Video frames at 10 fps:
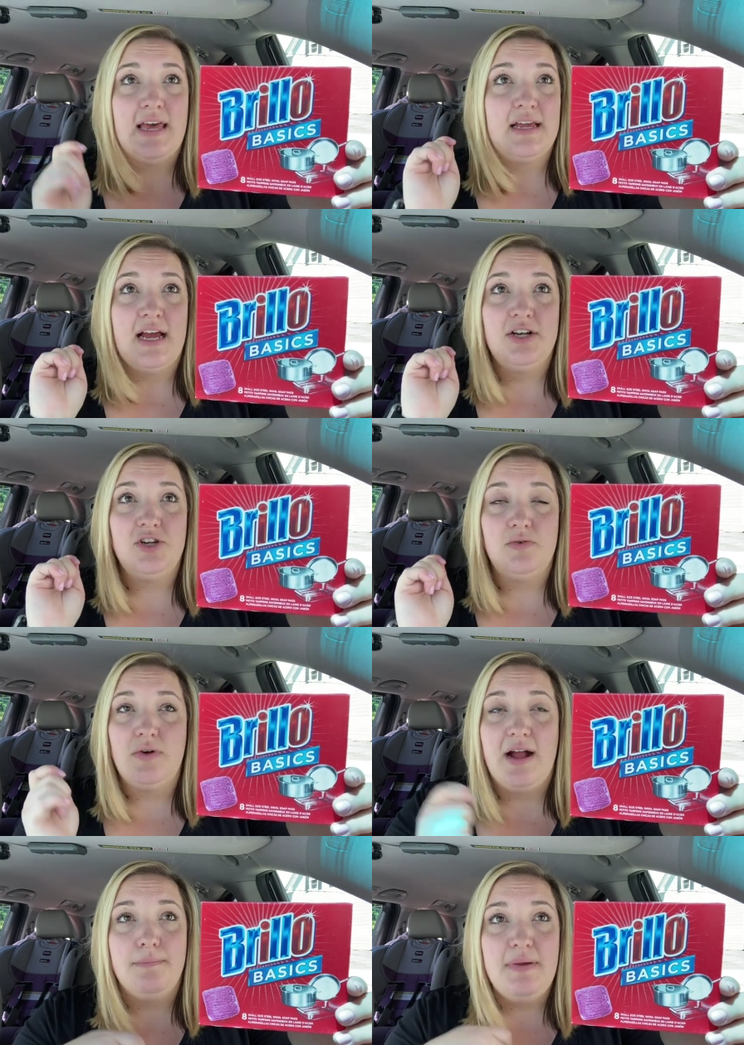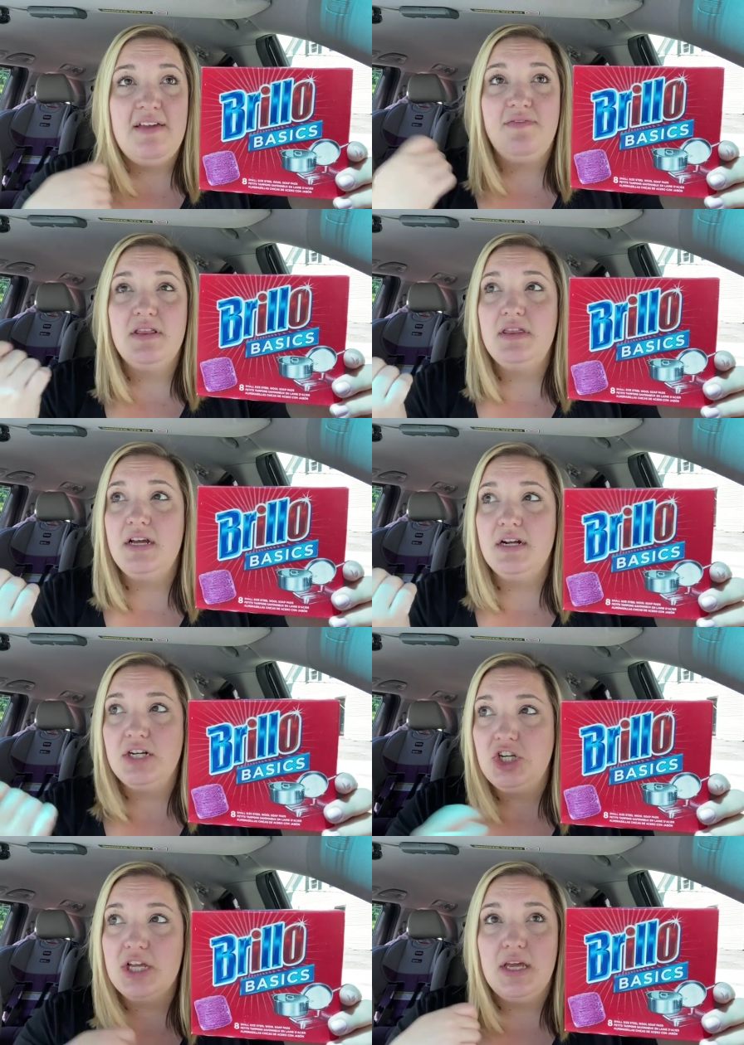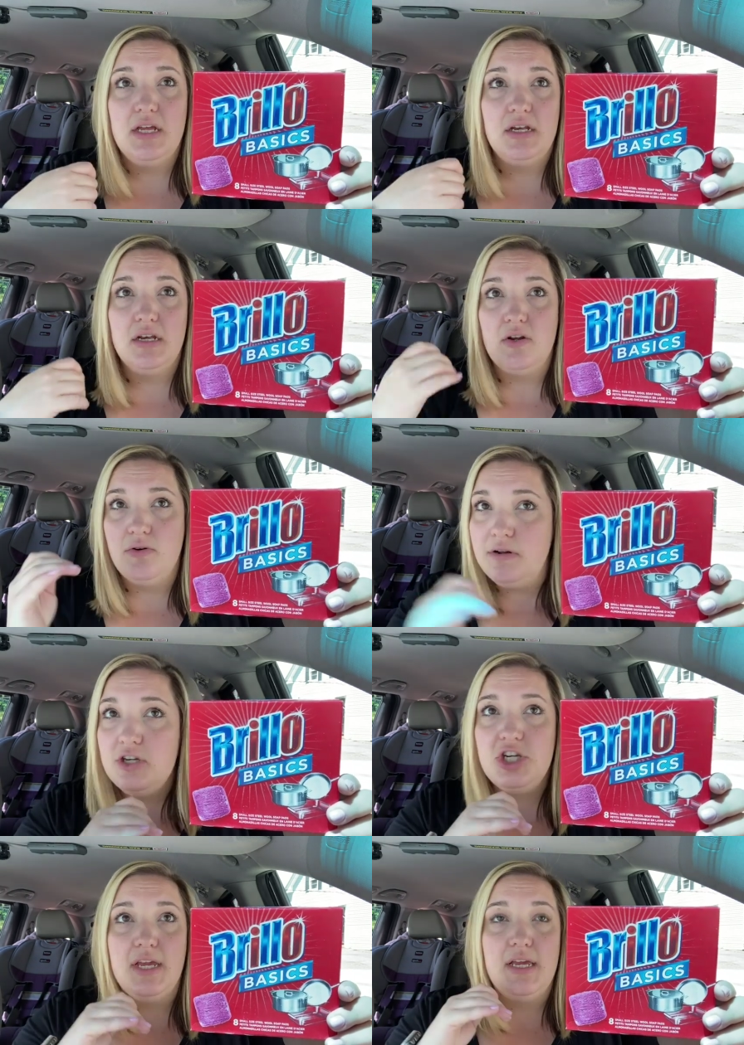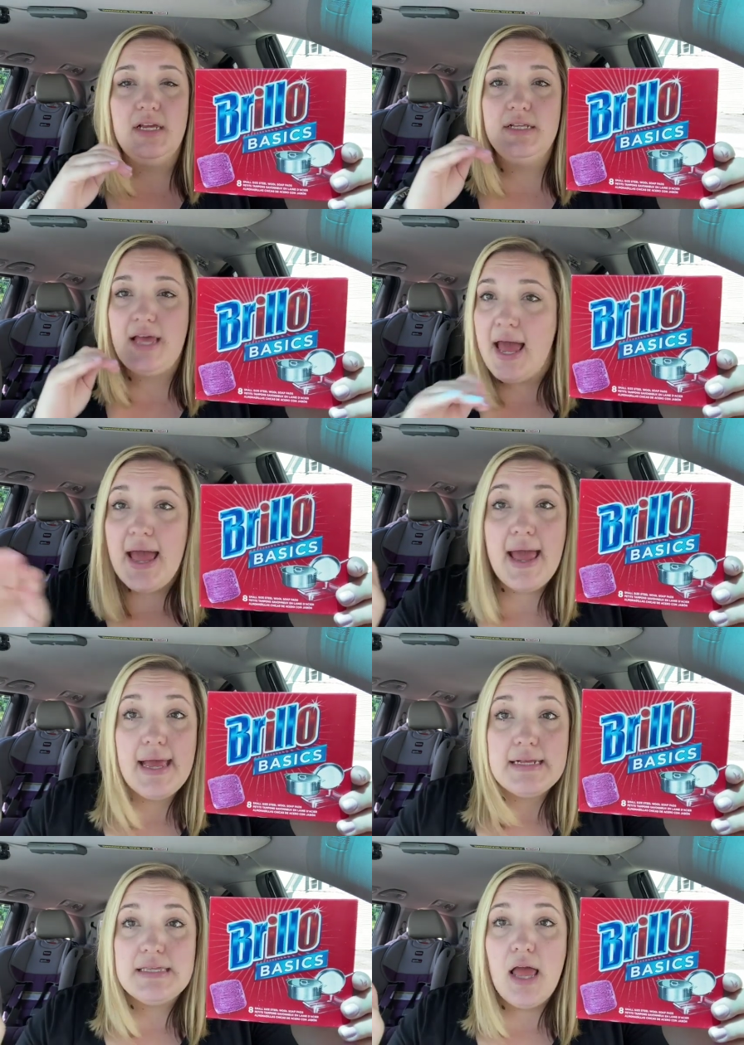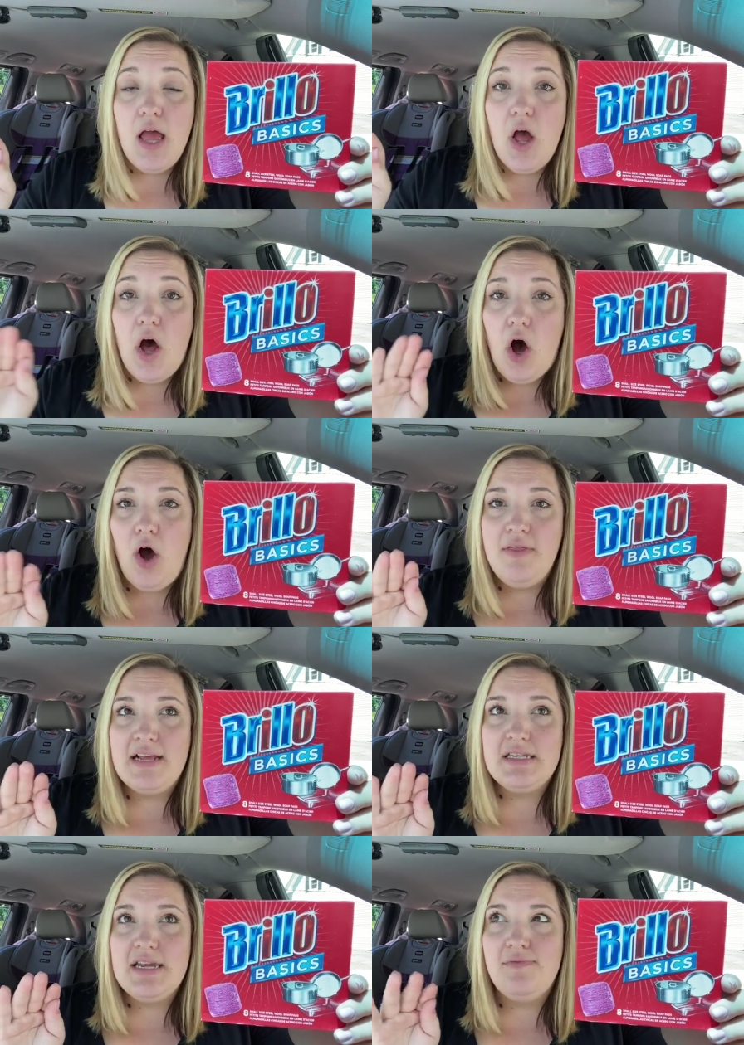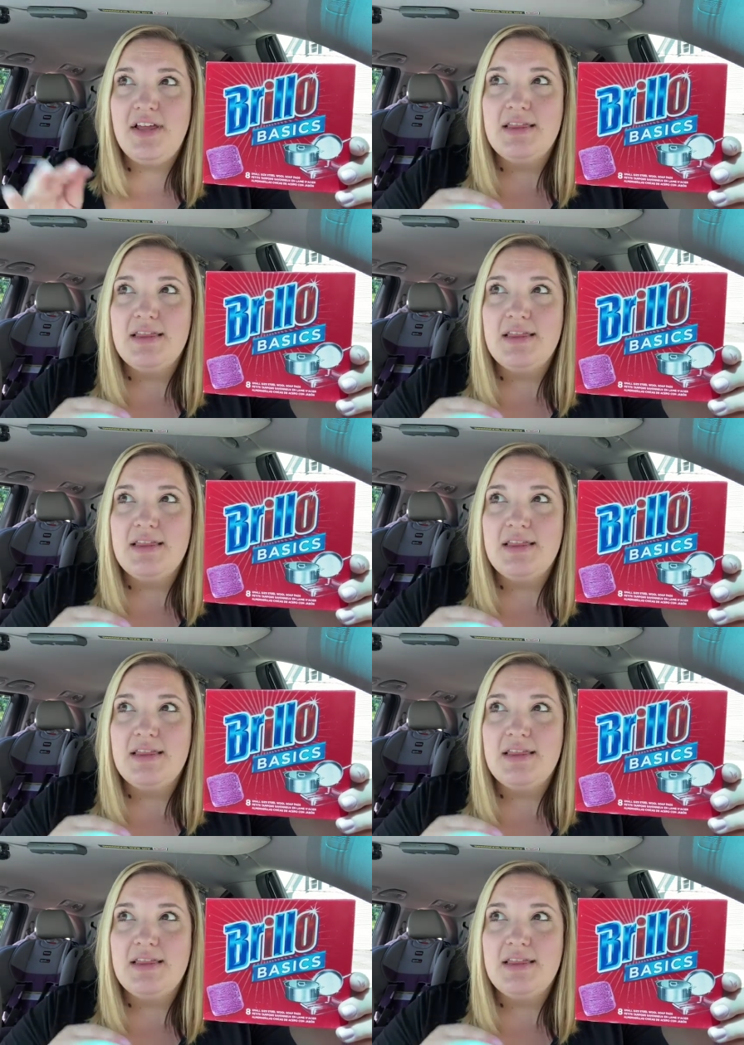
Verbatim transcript: Like I do ground beef in there, chicken, grilled cheese, eggs, all that stuff.